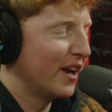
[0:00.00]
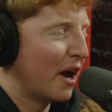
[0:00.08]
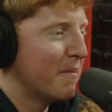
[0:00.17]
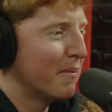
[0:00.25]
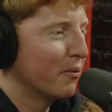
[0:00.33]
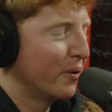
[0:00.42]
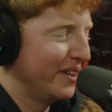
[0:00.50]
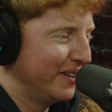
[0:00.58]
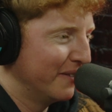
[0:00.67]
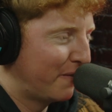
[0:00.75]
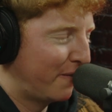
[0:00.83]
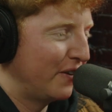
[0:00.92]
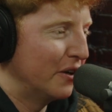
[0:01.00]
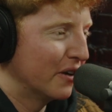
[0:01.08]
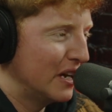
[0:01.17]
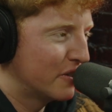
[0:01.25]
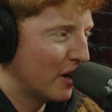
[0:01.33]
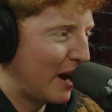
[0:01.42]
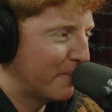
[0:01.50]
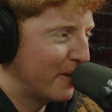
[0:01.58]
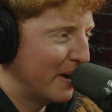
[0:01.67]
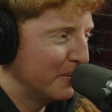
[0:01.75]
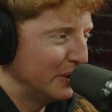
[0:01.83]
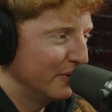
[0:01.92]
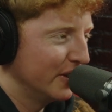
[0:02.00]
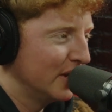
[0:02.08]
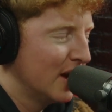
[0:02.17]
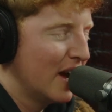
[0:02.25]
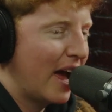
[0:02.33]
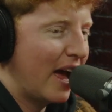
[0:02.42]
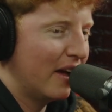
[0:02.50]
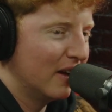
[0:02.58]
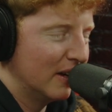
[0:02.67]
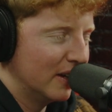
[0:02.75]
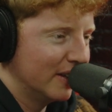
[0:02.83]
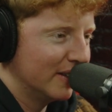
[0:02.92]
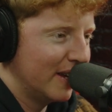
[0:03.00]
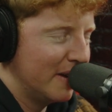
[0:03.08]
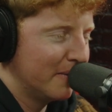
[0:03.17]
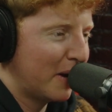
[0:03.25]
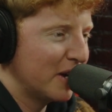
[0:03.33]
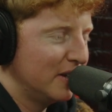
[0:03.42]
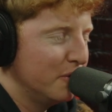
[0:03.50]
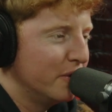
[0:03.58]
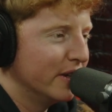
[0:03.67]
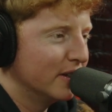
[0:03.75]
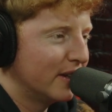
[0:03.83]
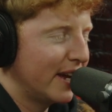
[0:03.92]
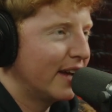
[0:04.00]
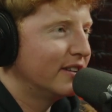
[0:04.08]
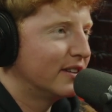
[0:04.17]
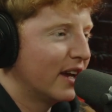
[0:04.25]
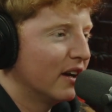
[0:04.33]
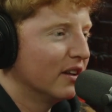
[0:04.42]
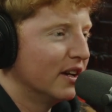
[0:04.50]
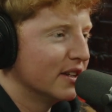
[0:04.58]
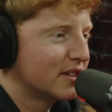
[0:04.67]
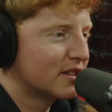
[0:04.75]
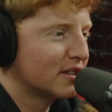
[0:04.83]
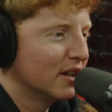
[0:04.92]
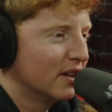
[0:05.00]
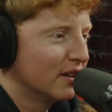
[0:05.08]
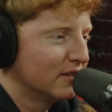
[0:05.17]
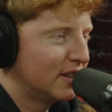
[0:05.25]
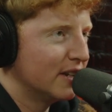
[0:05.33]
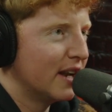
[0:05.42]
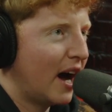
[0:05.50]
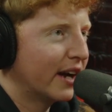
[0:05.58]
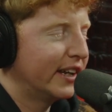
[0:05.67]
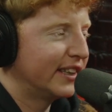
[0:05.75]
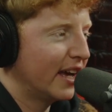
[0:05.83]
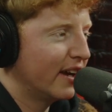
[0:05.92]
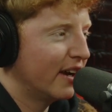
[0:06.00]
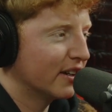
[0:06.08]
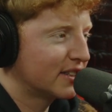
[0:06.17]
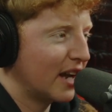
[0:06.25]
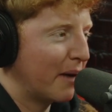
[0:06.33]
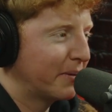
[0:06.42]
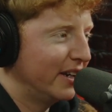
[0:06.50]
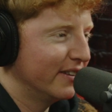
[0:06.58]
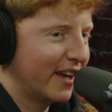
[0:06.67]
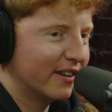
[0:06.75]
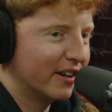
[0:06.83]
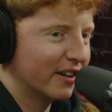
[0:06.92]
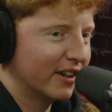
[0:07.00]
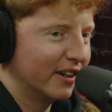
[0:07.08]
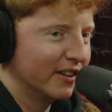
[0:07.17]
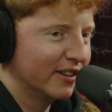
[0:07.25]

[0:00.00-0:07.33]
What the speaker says: I remember when Fury dropped that movie. In my unit, they had to tell us to not get stop getting that haircut